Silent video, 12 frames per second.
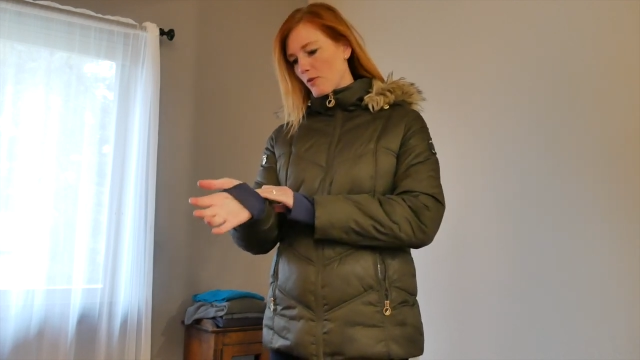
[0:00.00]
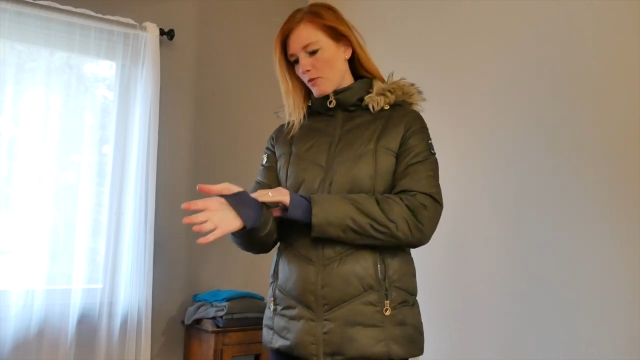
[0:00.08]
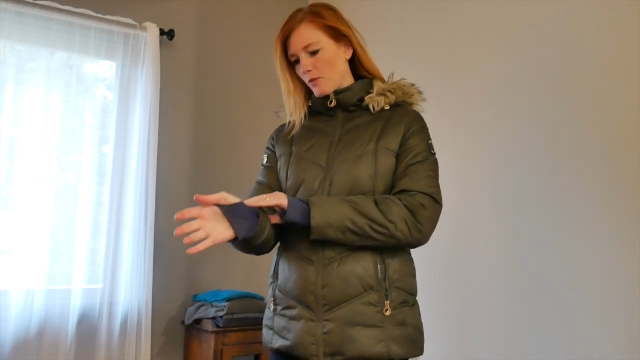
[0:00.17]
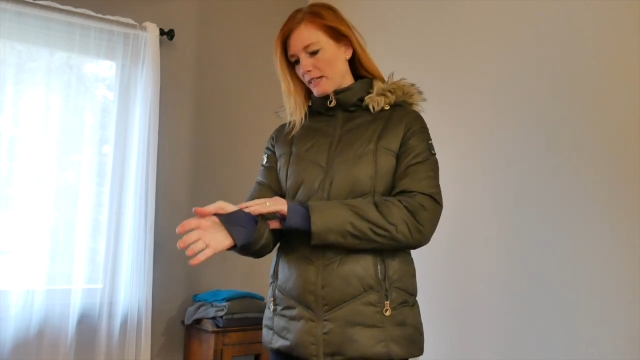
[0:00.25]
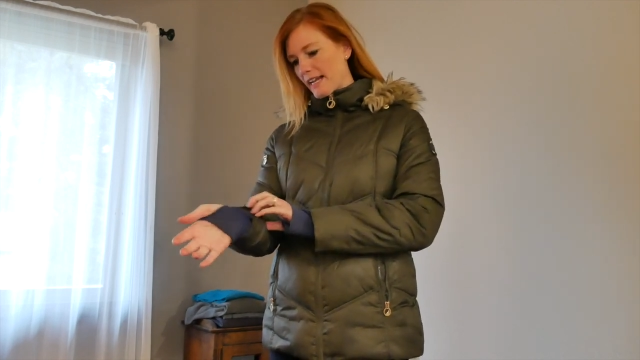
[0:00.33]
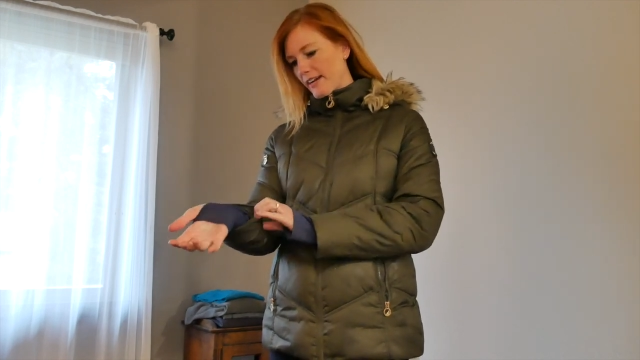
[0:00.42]

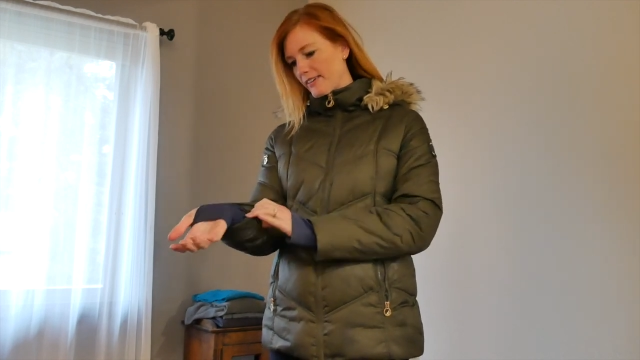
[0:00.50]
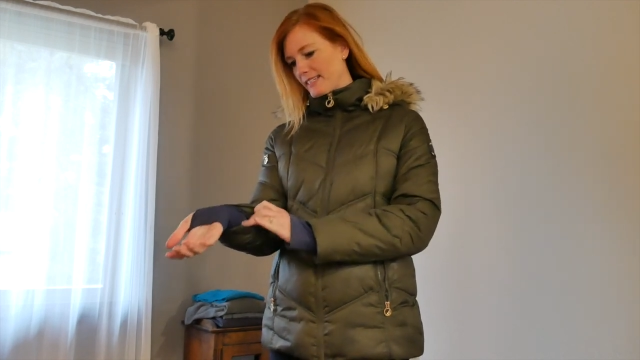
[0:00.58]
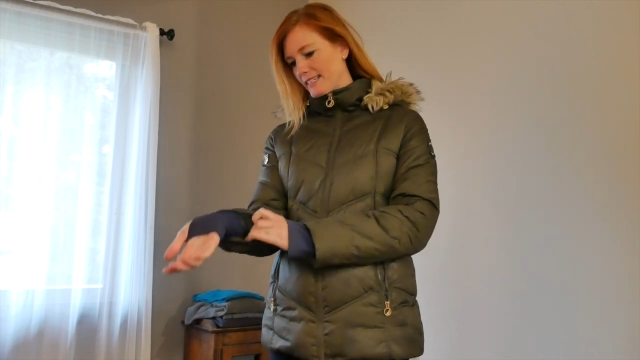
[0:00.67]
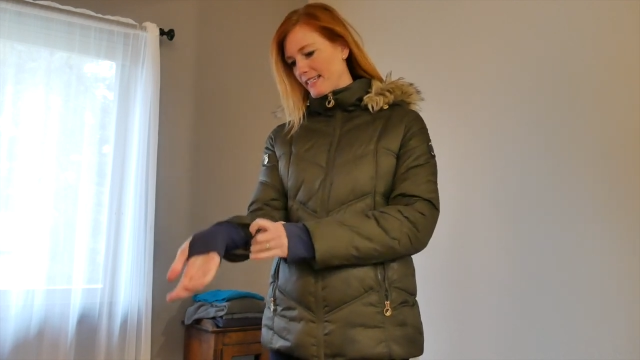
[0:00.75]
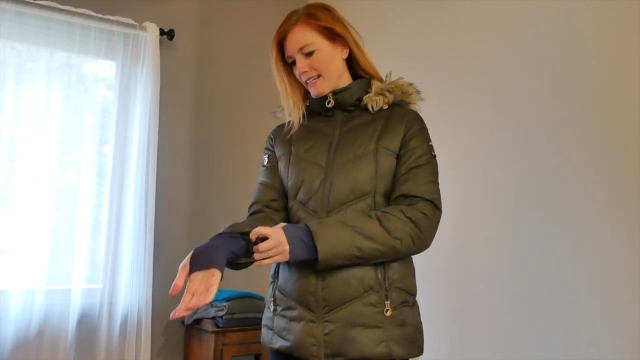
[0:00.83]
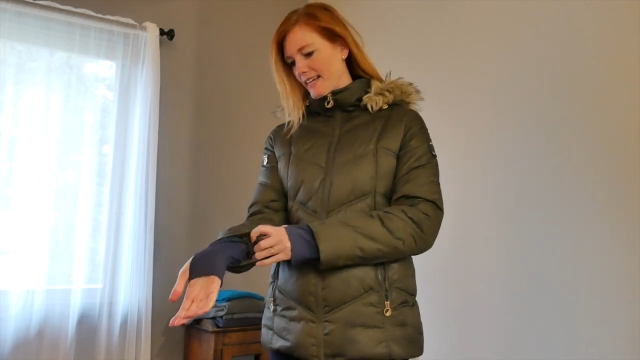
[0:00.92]
cold air
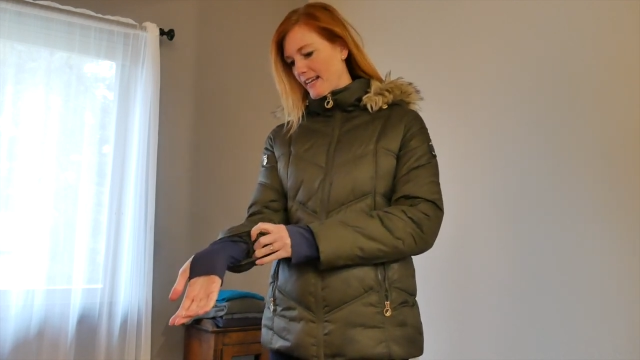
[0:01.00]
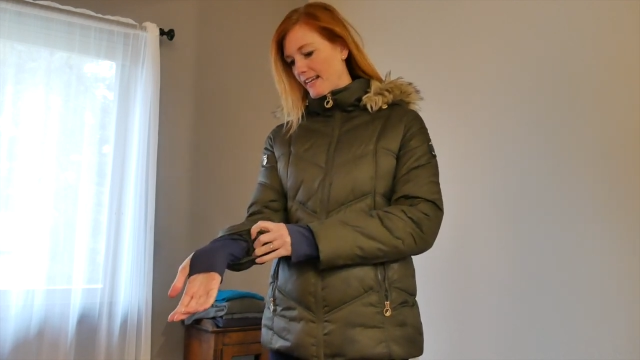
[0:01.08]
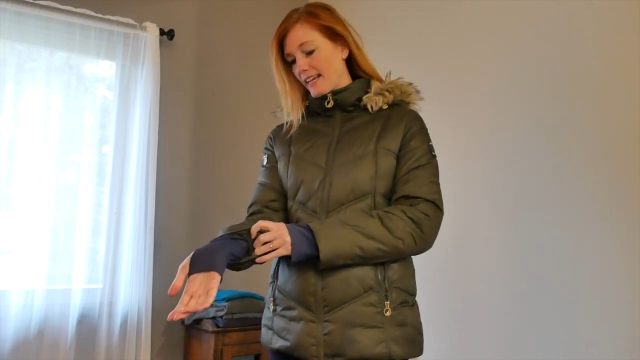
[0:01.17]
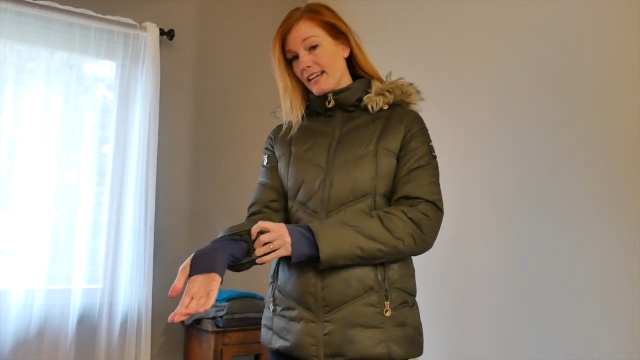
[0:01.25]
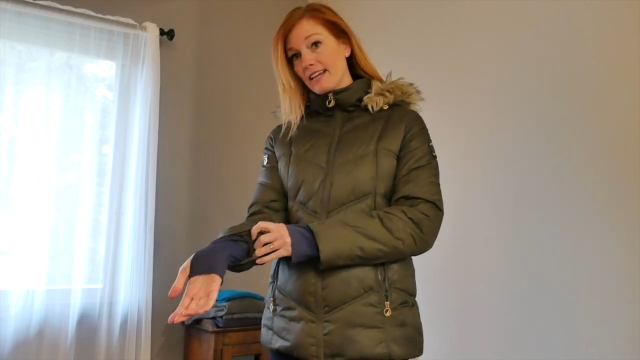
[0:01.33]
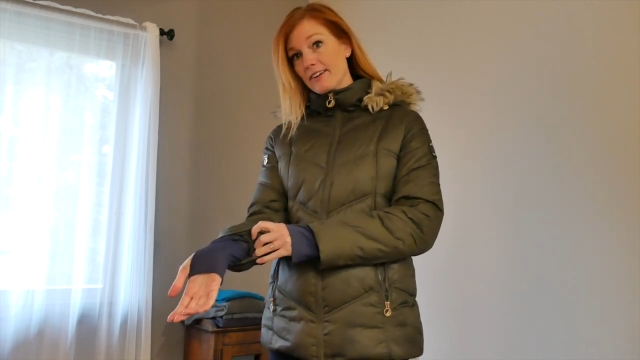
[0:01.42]
is getting in
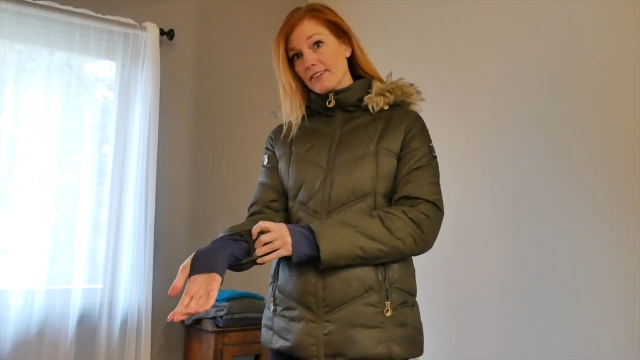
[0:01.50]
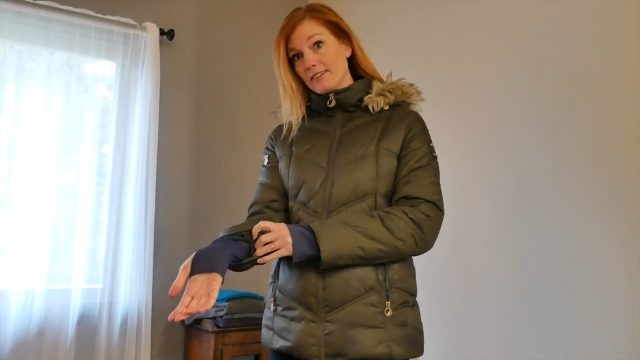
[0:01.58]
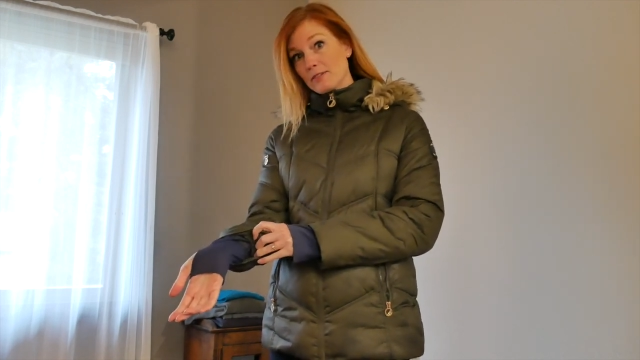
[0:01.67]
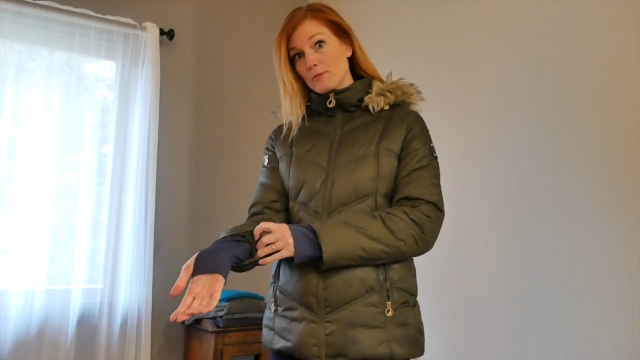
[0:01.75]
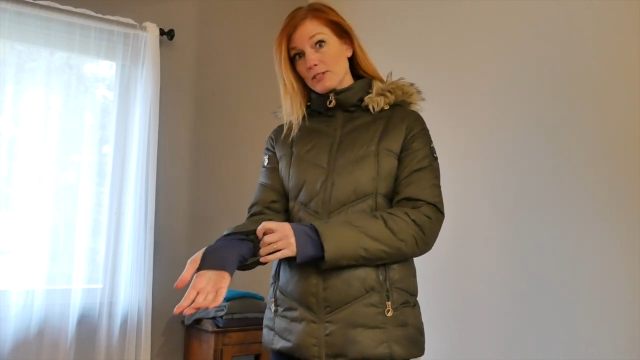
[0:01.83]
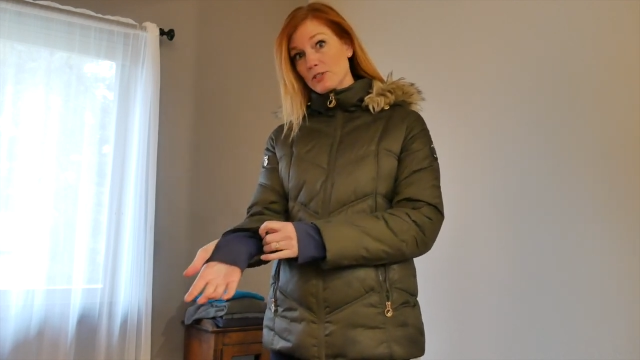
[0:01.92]
here,
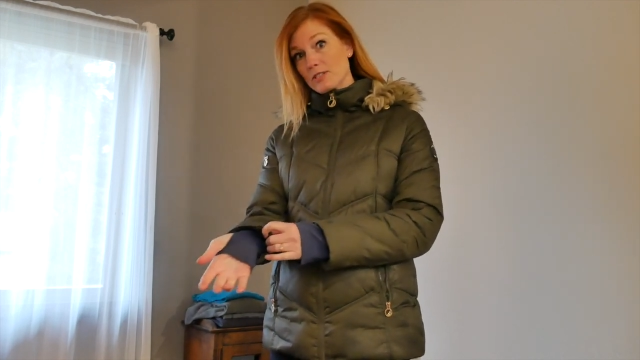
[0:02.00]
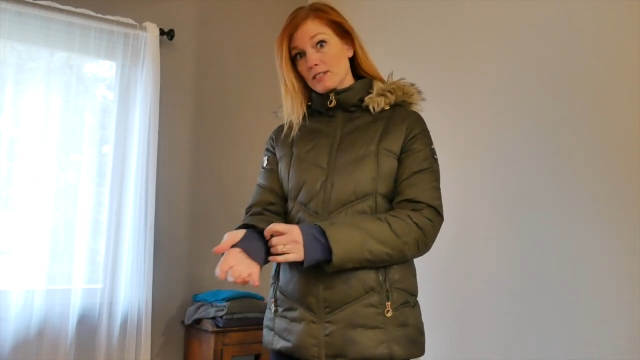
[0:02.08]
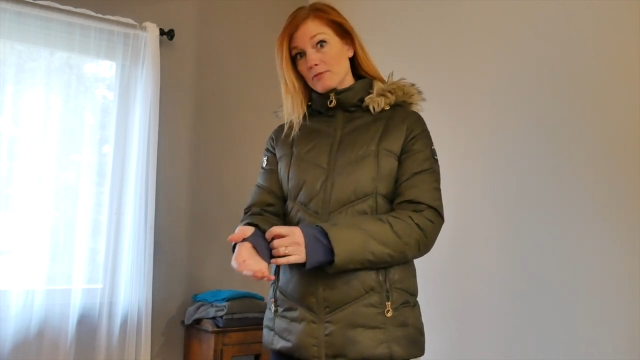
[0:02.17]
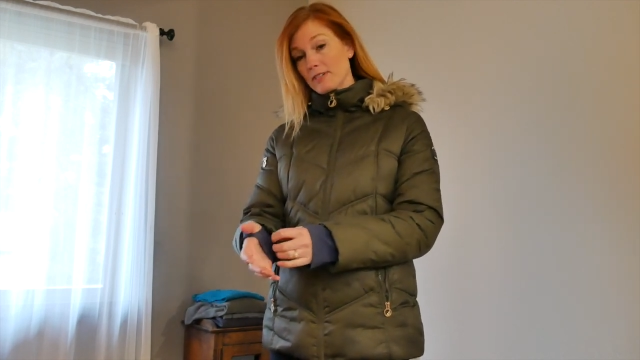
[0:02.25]
which is